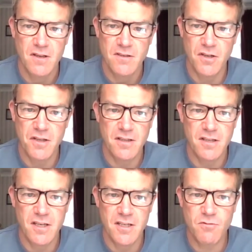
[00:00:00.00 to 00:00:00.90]
So yeah.
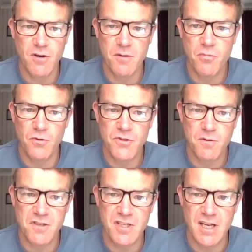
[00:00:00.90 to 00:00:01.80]
I, it is quite important to
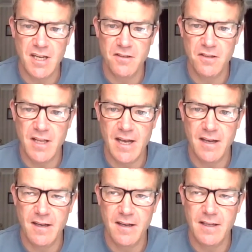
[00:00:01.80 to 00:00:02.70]
understand that that
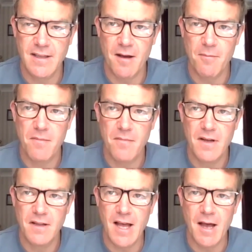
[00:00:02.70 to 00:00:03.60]
that
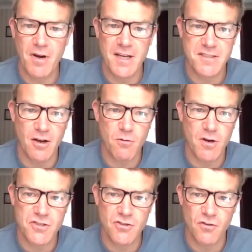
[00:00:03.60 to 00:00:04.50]
that plays out
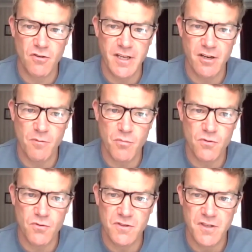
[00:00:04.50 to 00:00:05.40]
quite strongly in our
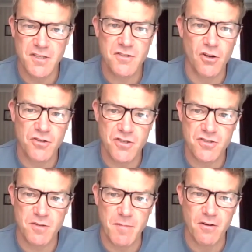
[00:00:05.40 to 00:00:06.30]
board. It's not
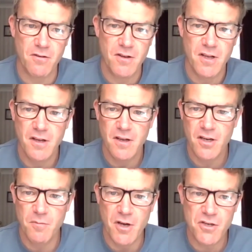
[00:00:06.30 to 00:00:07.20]
just about
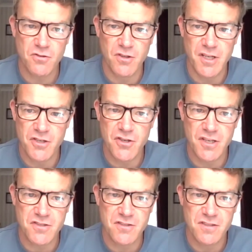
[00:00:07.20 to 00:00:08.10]
commercial
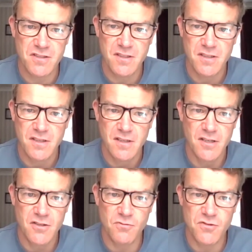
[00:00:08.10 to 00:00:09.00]
interest.
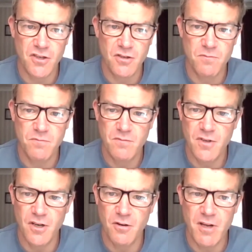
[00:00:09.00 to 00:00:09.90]
It's right. also,
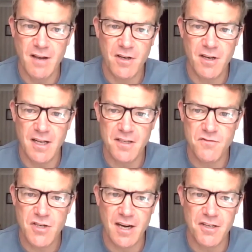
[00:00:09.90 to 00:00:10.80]
you know, we have a collective
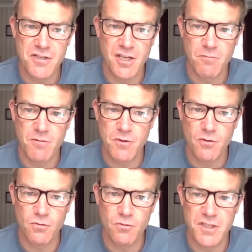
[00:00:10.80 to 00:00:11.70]
challenge here which we
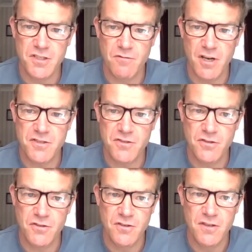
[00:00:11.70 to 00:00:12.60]
all need to rise to,